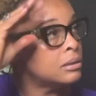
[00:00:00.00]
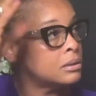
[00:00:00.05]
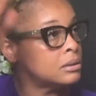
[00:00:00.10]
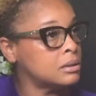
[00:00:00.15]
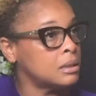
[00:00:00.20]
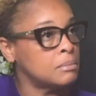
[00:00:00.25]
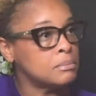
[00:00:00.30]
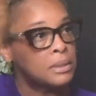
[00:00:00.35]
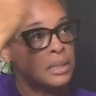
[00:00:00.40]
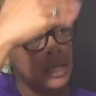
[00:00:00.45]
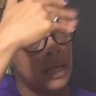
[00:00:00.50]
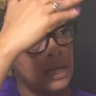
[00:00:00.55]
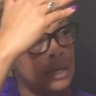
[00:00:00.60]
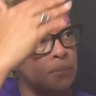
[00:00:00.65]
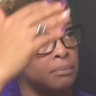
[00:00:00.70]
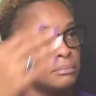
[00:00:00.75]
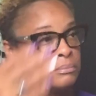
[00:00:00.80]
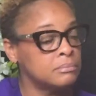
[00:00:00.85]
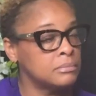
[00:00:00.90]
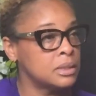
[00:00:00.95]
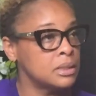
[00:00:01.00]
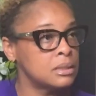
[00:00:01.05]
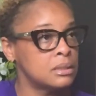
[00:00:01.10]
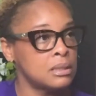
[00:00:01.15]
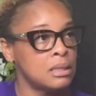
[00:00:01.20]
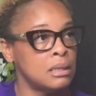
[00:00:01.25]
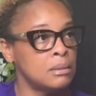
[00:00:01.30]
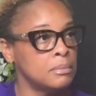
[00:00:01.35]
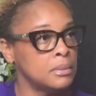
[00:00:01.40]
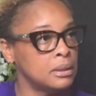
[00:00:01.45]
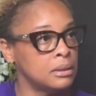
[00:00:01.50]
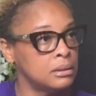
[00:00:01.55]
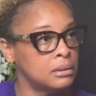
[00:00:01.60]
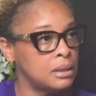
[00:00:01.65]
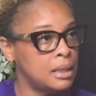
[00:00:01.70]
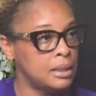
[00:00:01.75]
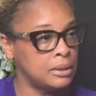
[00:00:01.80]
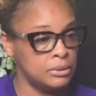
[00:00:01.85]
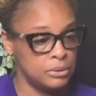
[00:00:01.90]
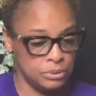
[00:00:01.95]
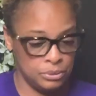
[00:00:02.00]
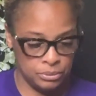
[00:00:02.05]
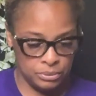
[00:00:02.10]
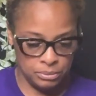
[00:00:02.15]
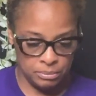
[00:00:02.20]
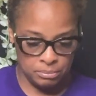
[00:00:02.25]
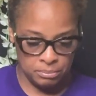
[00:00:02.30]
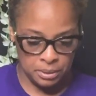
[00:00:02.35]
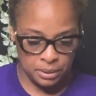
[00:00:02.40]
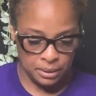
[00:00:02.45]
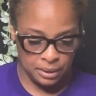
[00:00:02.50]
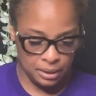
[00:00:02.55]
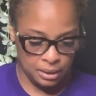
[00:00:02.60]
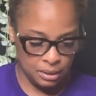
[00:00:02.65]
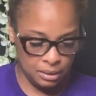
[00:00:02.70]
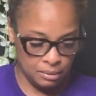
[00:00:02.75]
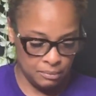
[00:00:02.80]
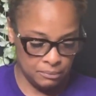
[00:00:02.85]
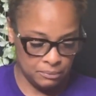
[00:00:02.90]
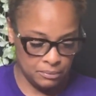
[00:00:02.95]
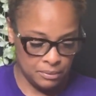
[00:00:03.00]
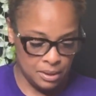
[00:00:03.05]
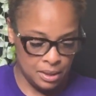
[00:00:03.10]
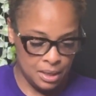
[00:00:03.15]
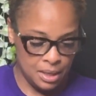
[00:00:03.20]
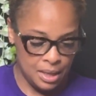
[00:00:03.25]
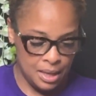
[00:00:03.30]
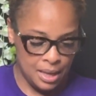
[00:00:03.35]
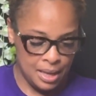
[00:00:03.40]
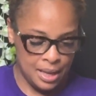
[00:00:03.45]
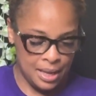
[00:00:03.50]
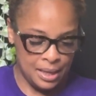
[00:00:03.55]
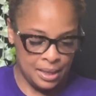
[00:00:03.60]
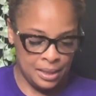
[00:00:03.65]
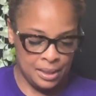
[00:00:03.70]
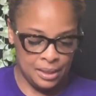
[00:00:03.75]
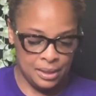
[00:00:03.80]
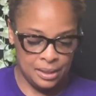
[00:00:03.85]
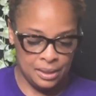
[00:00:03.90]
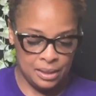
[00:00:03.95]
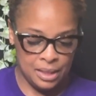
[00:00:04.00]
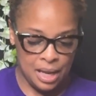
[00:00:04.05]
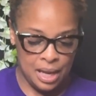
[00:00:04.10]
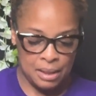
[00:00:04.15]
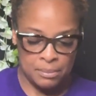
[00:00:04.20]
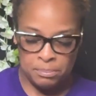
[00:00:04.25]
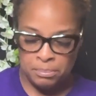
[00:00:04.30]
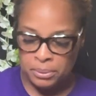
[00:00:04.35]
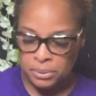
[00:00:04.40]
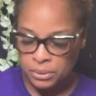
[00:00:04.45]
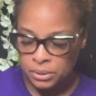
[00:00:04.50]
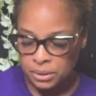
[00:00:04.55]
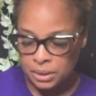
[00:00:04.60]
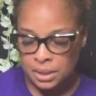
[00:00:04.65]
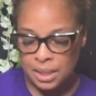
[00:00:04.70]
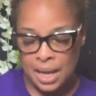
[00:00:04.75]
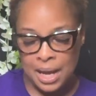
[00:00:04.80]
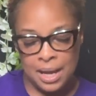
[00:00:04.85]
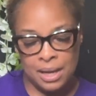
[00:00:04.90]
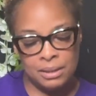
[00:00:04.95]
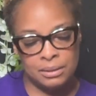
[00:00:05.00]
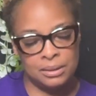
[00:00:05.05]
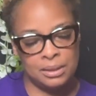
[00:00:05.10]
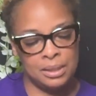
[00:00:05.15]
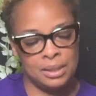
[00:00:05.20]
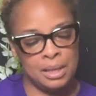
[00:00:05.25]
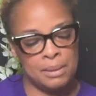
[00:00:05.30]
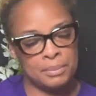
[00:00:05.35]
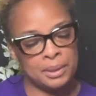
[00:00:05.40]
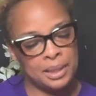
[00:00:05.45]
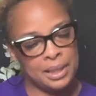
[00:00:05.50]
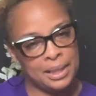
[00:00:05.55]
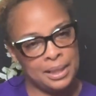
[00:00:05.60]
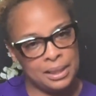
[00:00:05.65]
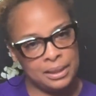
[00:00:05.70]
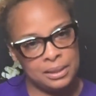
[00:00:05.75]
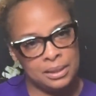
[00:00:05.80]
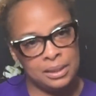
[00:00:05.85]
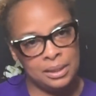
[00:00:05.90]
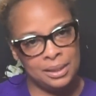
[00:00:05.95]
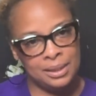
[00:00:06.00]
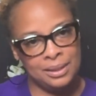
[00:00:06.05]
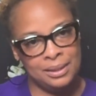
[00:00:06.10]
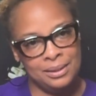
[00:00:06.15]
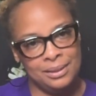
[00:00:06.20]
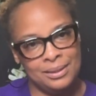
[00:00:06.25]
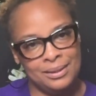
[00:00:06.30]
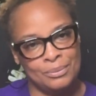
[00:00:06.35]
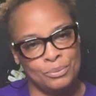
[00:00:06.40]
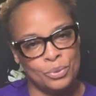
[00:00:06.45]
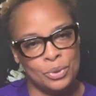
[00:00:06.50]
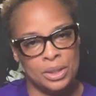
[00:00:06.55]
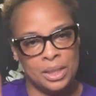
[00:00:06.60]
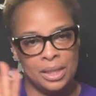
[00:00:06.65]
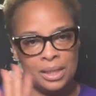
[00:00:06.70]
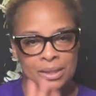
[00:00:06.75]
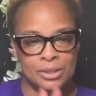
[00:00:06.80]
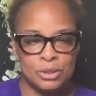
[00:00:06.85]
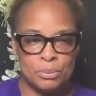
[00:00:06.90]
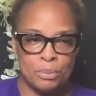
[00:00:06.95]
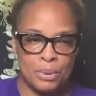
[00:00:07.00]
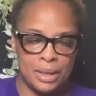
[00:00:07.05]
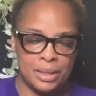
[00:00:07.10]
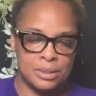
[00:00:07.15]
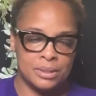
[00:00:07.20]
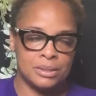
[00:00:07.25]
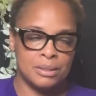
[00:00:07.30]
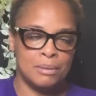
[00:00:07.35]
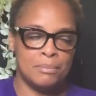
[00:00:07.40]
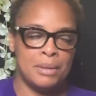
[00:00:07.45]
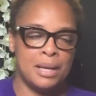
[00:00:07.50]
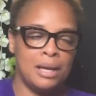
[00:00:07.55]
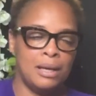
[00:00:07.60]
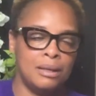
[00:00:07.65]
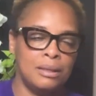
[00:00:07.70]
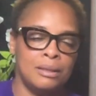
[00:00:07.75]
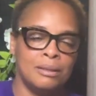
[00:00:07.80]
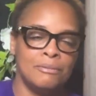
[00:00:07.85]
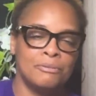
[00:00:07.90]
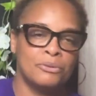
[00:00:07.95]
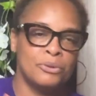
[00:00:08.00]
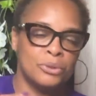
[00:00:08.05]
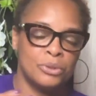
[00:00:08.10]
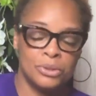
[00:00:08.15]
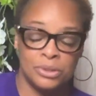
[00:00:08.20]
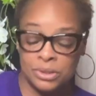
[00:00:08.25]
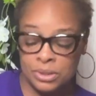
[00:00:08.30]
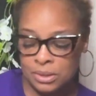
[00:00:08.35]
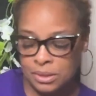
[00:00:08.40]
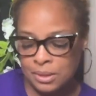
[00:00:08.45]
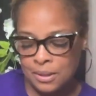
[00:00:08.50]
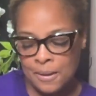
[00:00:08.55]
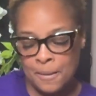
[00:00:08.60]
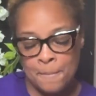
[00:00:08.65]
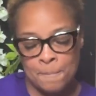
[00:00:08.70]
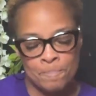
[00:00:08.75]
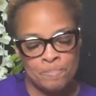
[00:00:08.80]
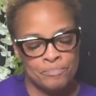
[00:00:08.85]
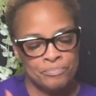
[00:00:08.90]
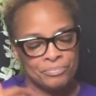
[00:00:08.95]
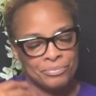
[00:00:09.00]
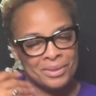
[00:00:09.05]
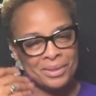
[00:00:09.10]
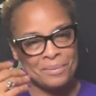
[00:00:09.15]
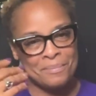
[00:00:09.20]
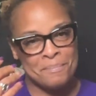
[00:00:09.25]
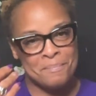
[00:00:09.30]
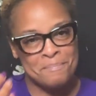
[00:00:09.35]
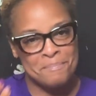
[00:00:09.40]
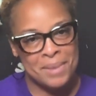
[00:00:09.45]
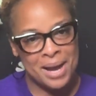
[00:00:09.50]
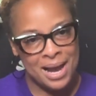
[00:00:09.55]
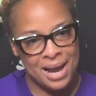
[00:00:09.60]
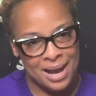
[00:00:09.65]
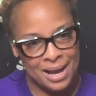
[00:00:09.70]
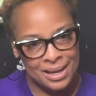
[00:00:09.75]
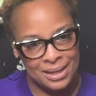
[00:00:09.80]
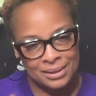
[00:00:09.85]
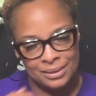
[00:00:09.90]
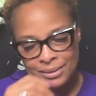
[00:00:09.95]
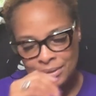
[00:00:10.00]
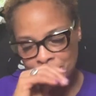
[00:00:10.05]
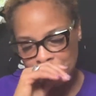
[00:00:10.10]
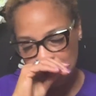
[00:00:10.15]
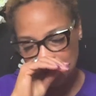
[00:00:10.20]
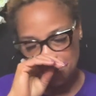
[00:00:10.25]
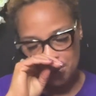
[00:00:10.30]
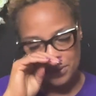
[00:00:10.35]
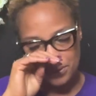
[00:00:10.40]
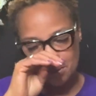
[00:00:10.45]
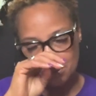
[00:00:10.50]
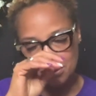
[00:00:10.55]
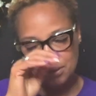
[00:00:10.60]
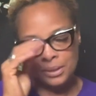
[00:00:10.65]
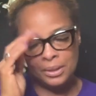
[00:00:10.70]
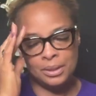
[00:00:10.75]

sometime this summer, I do believe. And I pulled it out, and I'm glad I did, and went ahead and sprayed some out. And of course, my dear